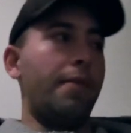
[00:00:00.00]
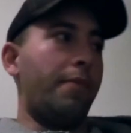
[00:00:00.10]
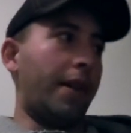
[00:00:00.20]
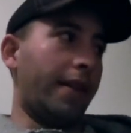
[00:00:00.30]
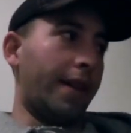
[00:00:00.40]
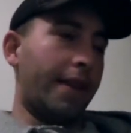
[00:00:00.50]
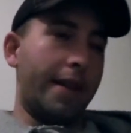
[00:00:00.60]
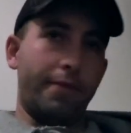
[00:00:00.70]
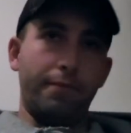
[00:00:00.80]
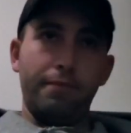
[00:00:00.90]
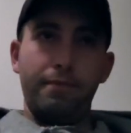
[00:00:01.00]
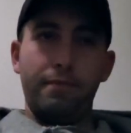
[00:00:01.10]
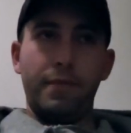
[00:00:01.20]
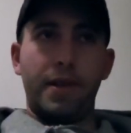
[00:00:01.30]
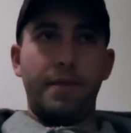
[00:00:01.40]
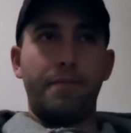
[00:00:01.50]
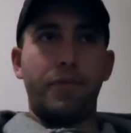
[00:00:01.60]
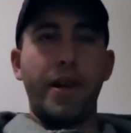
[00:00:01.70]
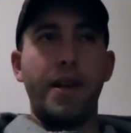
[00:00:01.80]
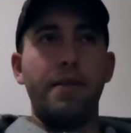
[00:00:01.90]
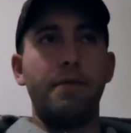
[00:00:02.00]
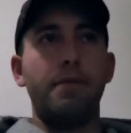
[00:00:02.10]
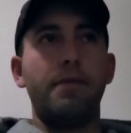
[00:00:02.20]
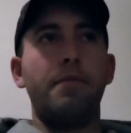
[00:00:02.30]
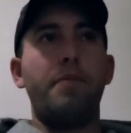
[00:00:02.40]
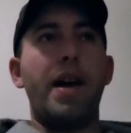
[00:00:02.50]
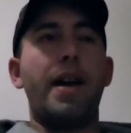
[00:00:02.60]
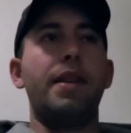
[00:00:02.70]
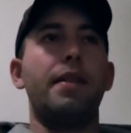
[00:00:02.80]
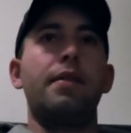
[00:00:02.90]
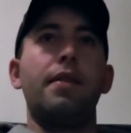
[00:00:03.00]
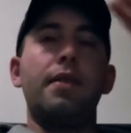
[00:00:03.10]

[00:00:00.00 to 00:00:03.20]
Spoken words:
but I like that braid backing.